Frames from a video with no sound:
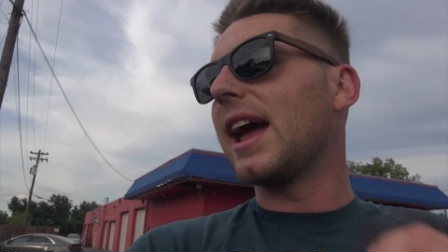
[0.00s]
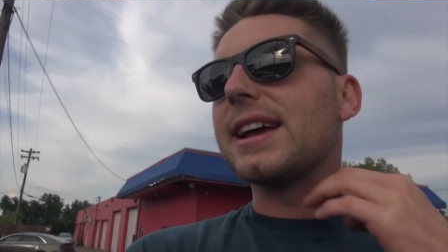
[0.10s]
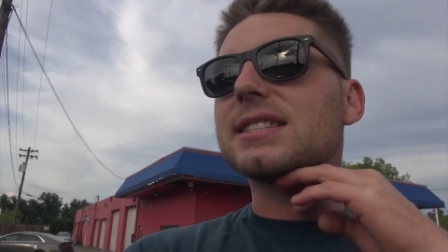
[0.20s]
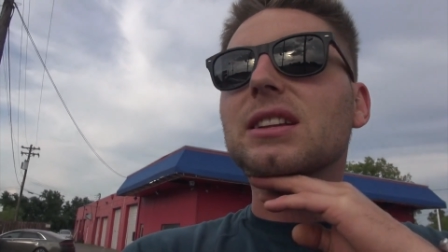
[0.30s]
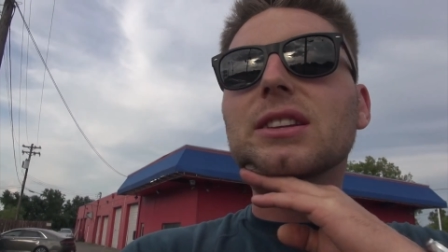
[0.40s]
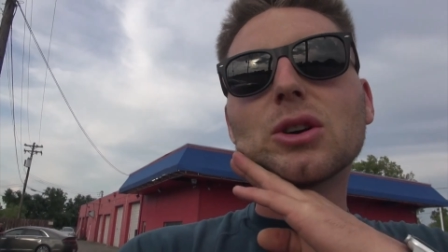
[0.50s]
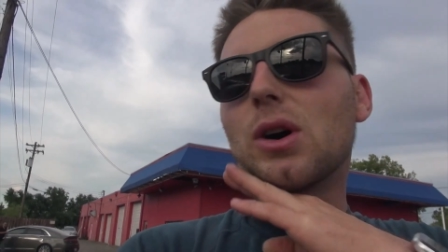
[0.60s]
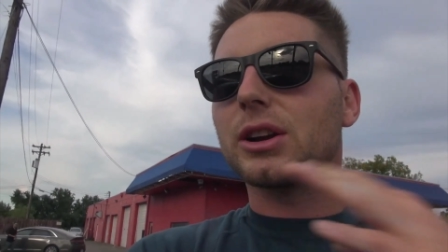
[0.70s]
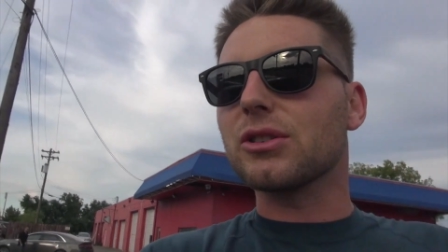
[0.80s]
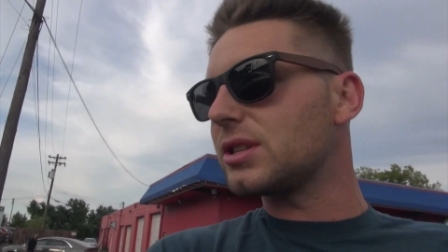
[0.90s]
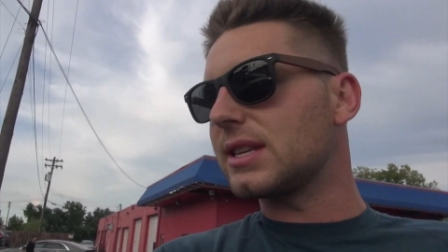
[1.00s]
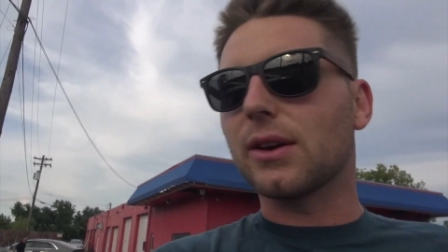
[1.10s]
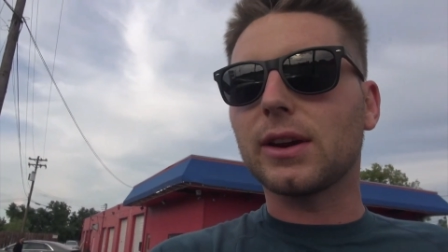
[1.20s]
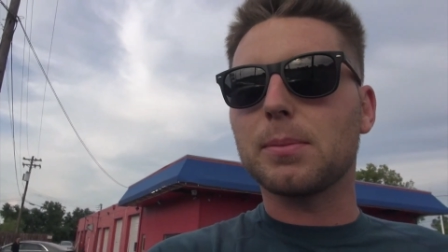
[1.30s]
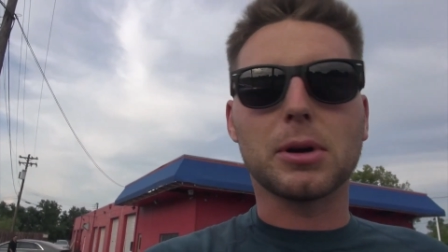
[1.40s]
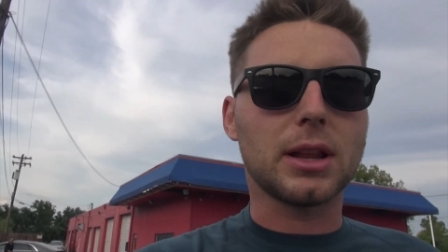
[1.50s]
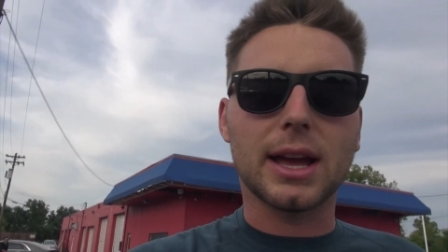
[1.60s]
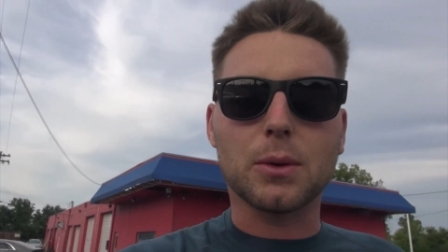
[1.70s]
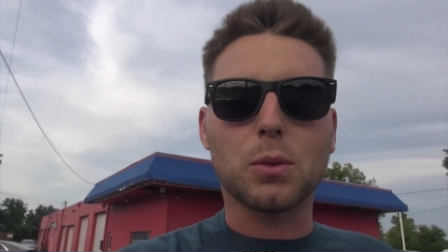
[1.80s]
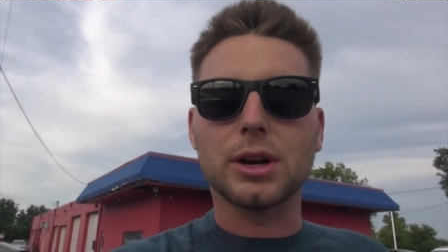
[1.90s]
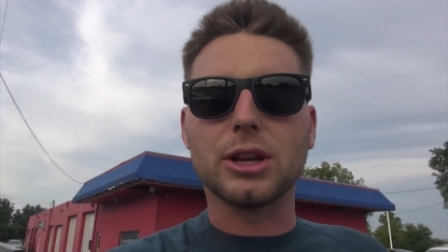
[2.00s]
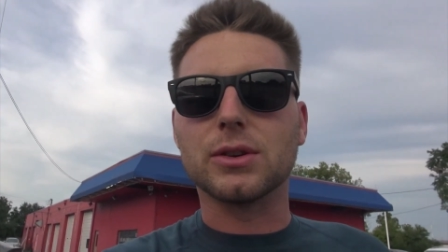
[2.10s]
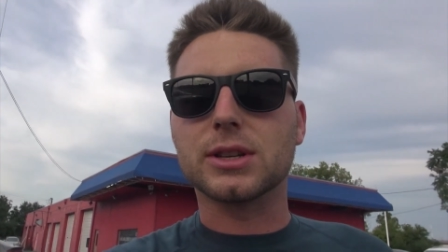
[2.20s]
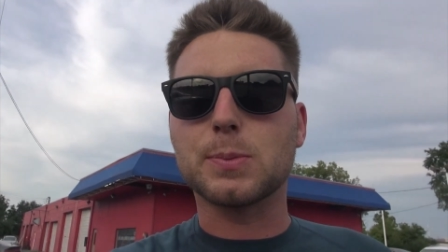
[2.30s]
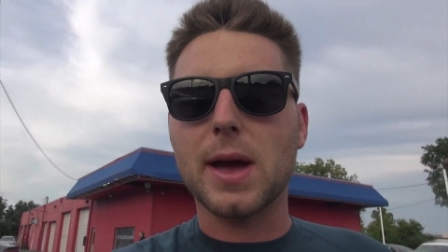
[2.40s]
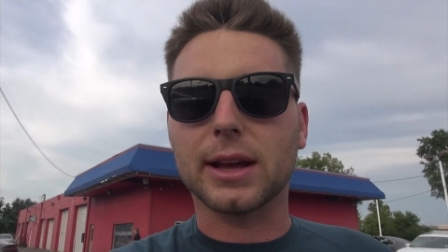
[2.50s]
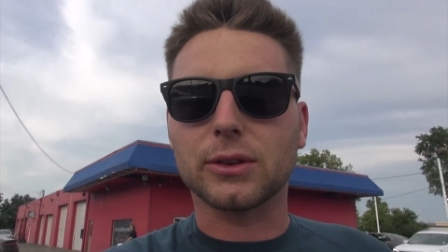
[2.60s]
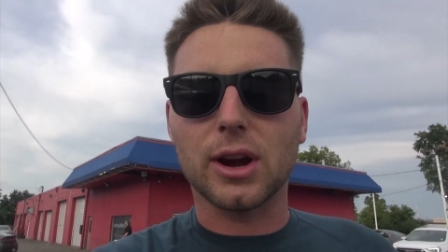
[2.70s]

It's a little understeery, but like, what do you expect,